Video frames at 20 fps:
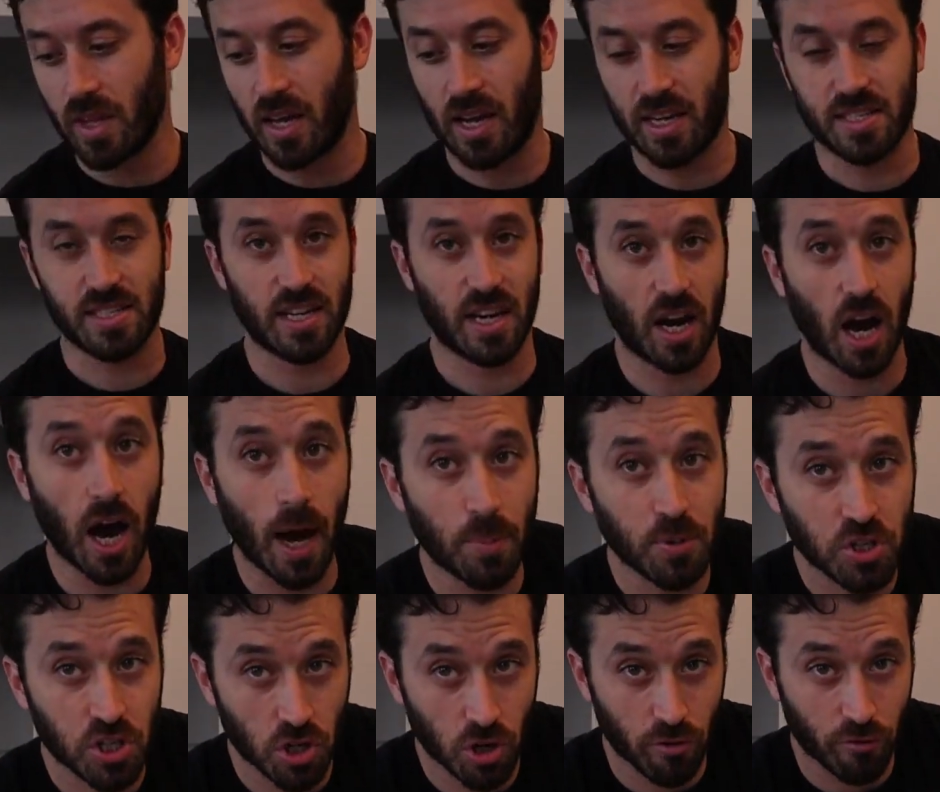I said
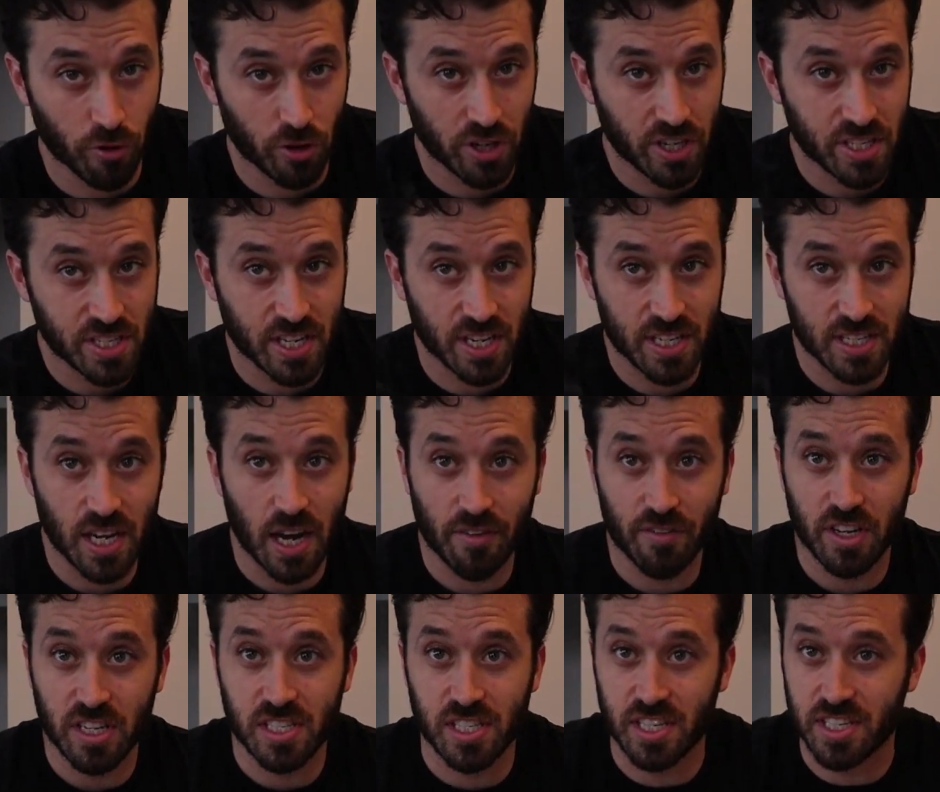optional for this, because
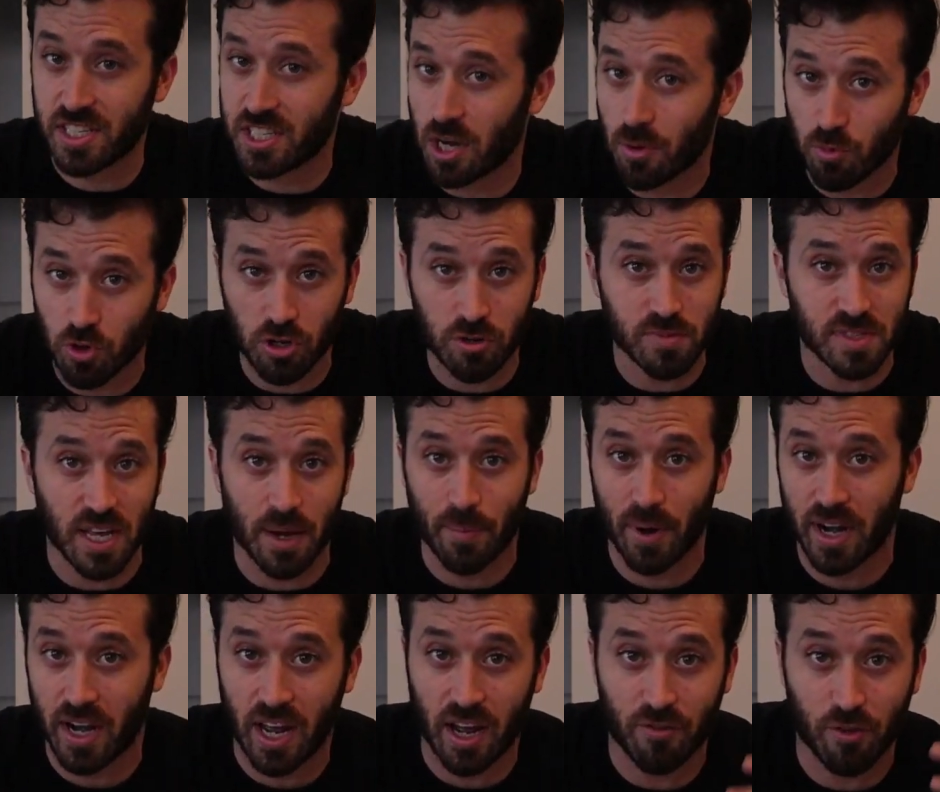obviously some rooms that
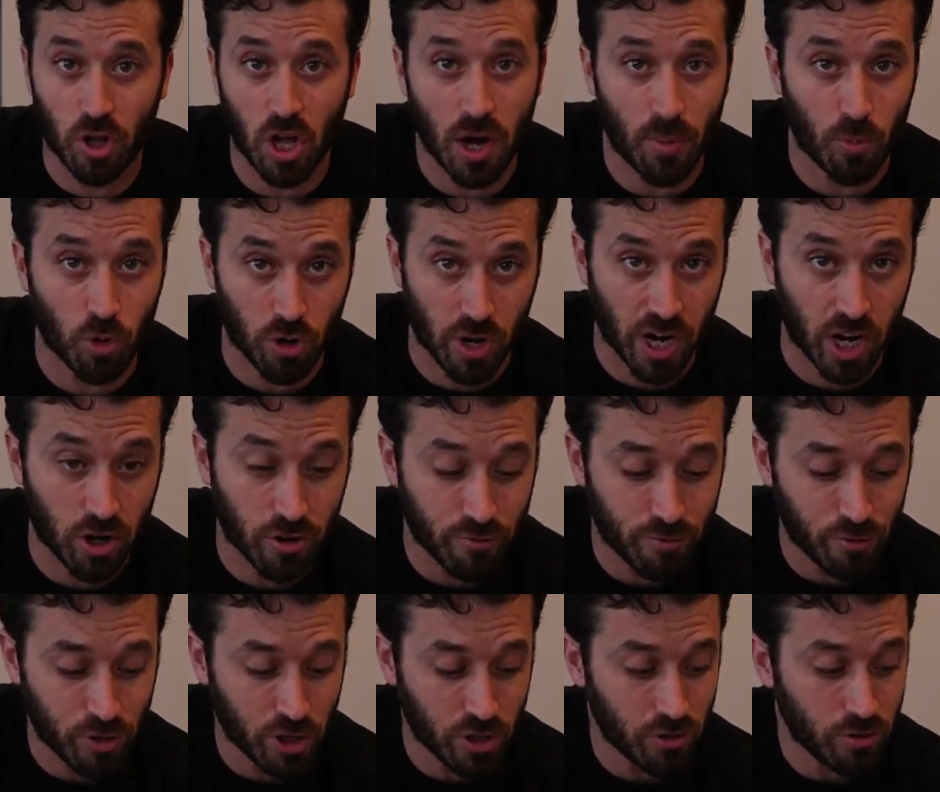might have a lot more
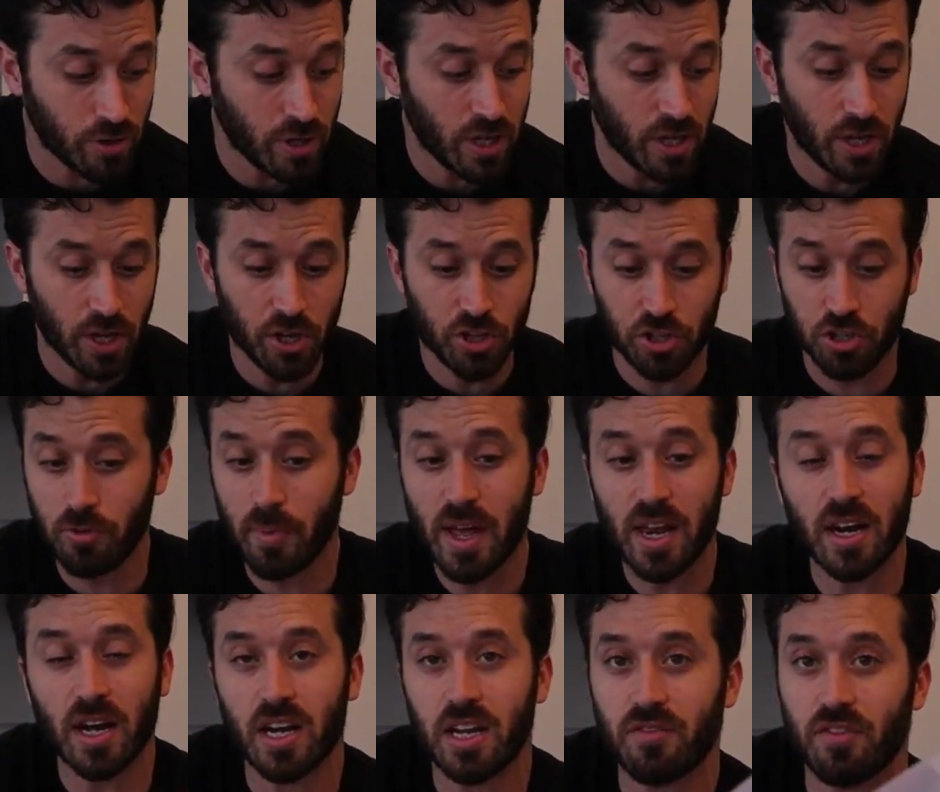airflow, you may
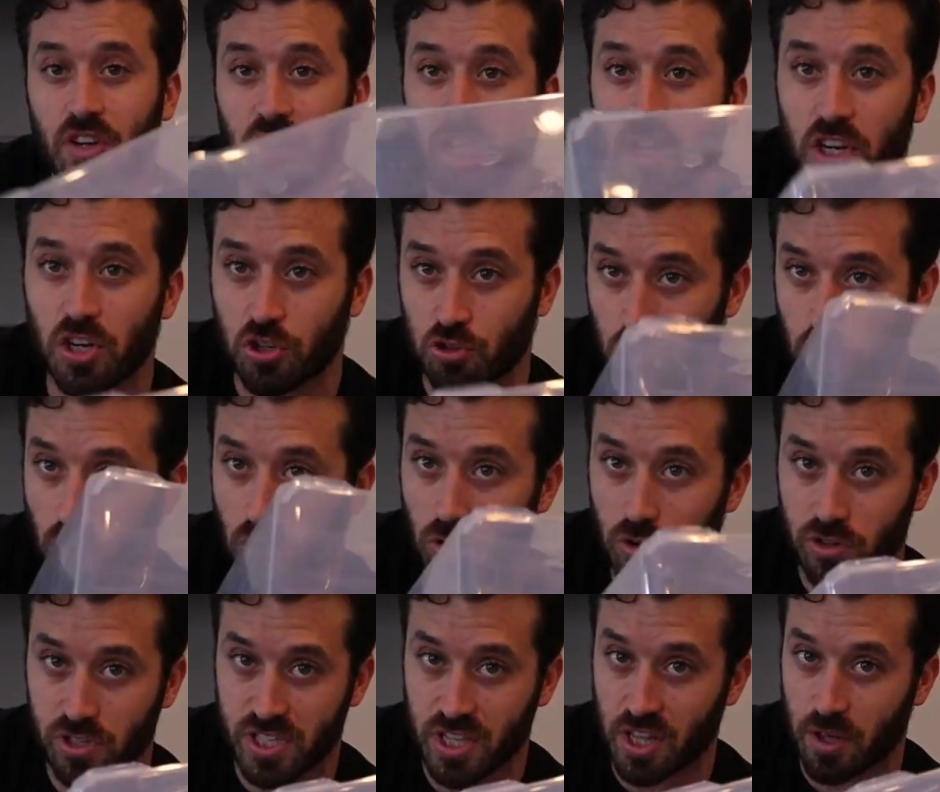not even need to drill
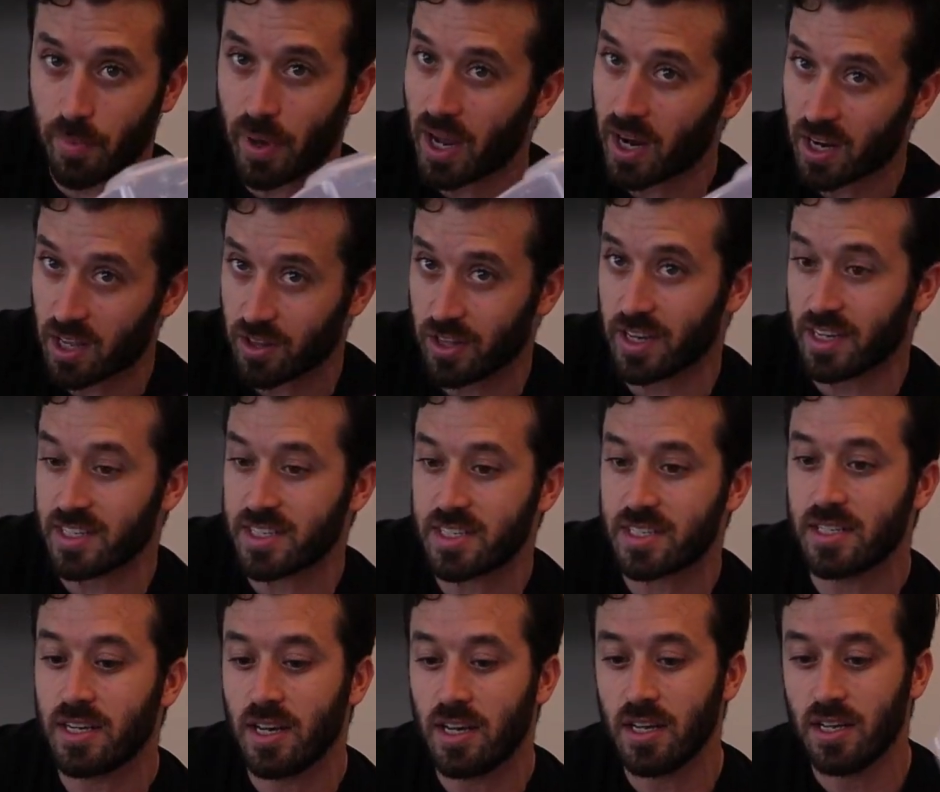holes in the back of
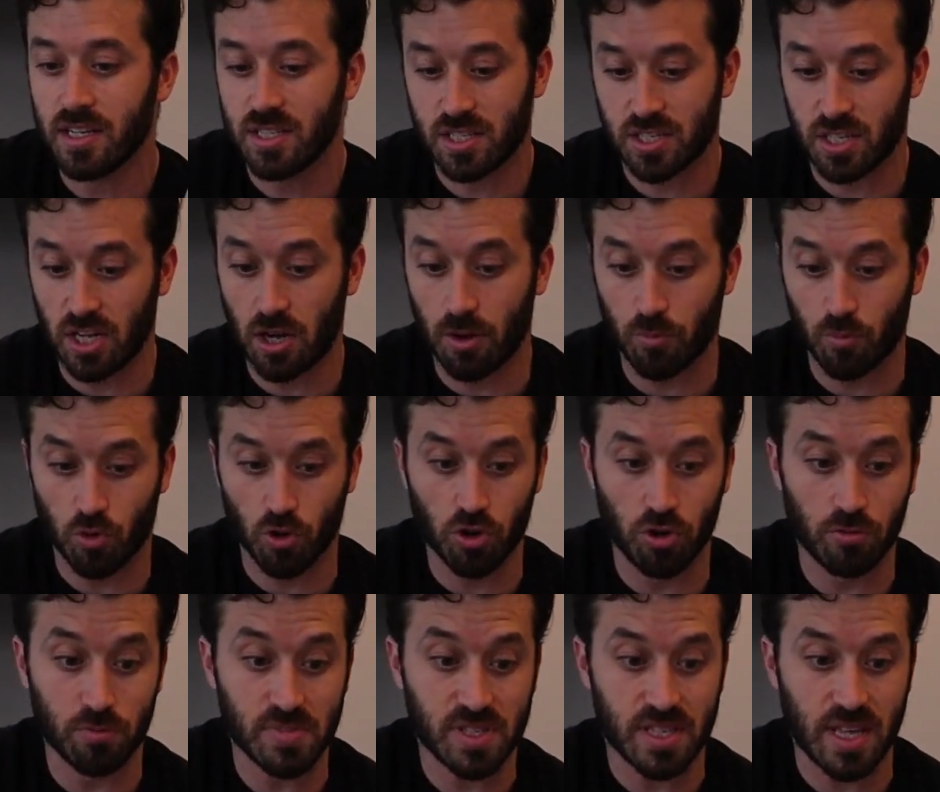this. Some
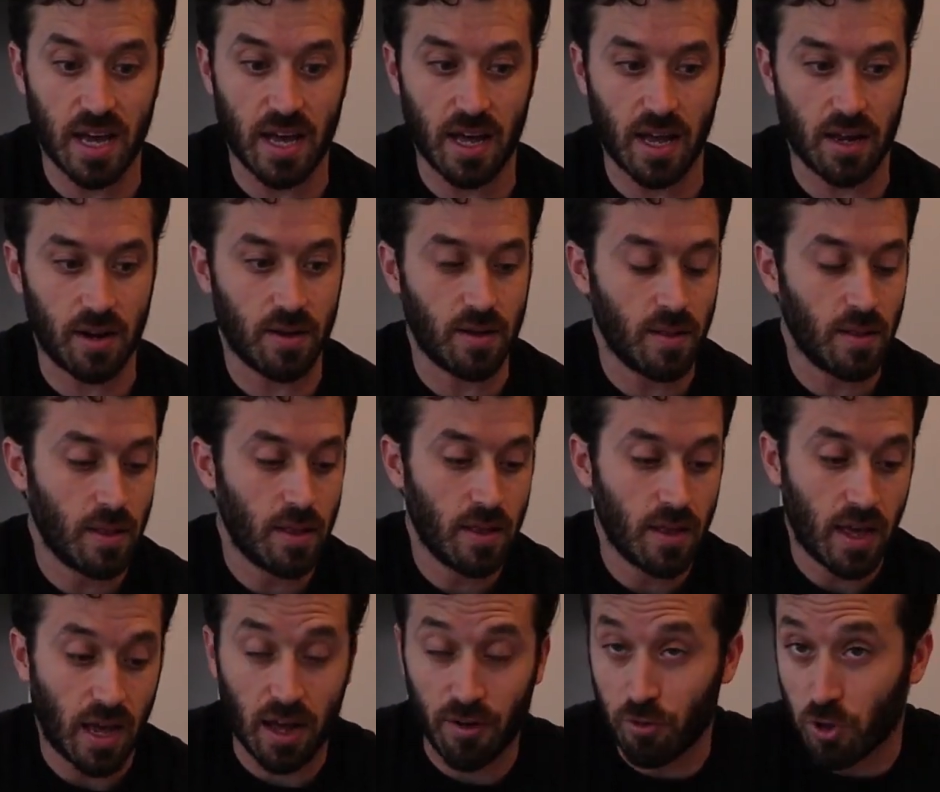rooms that
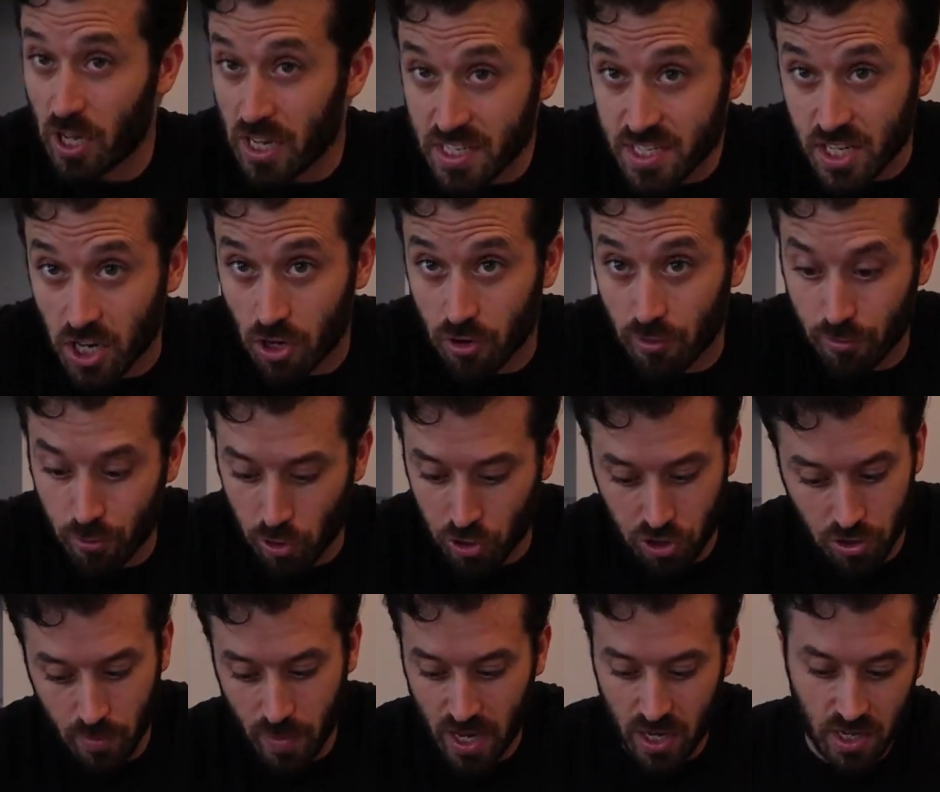have less airflow,
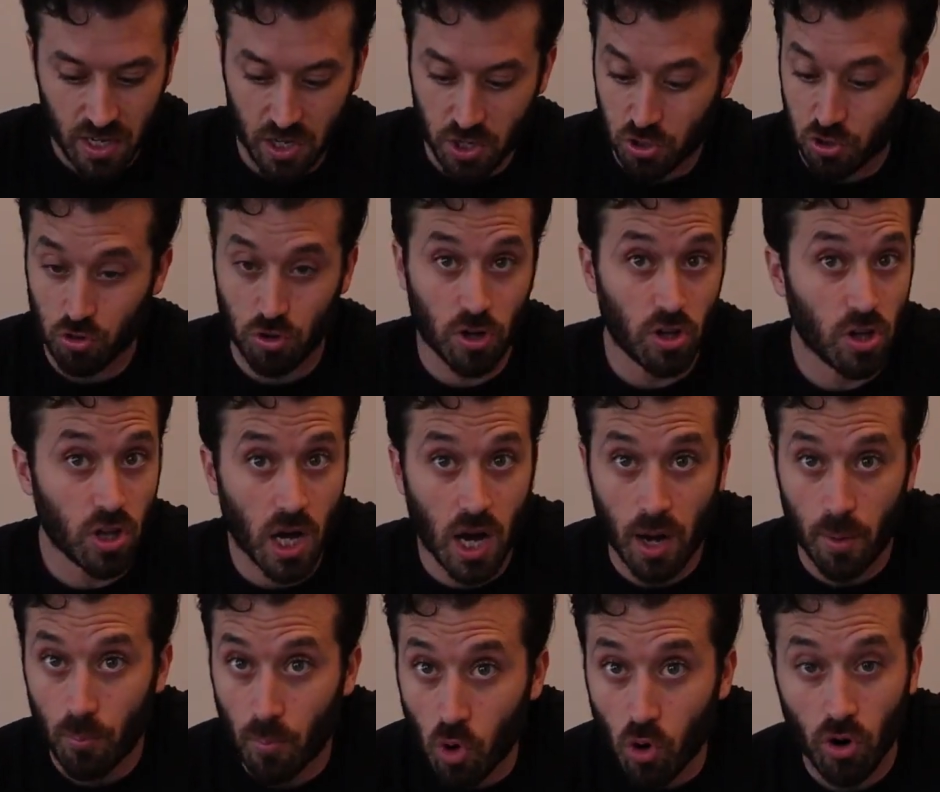you may need to drill a
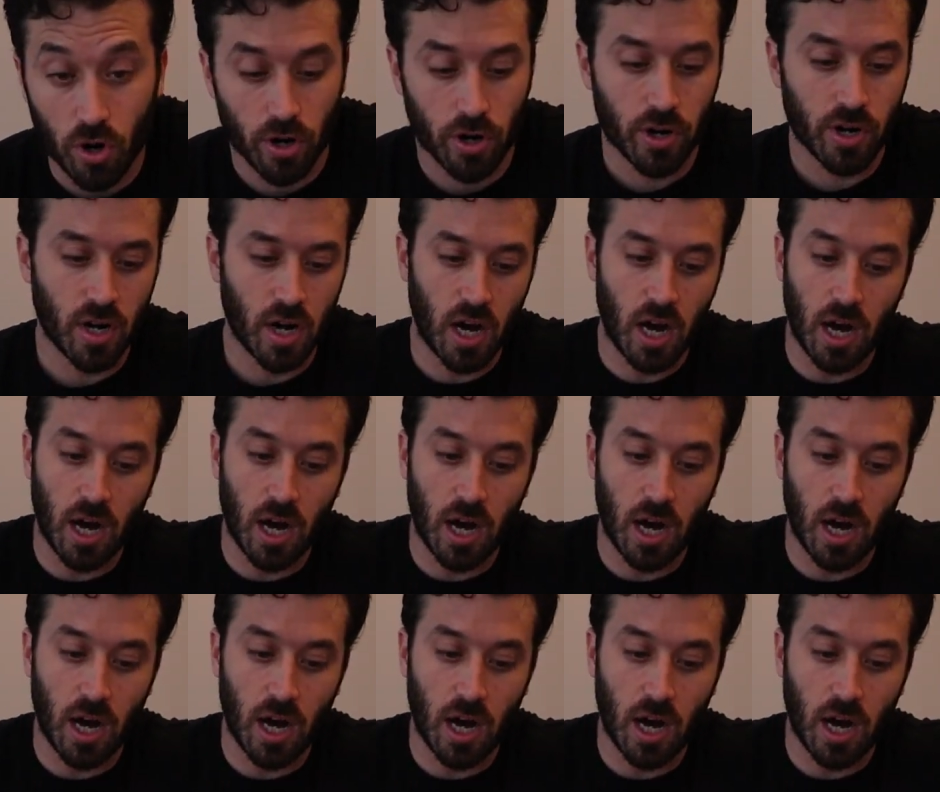lot more.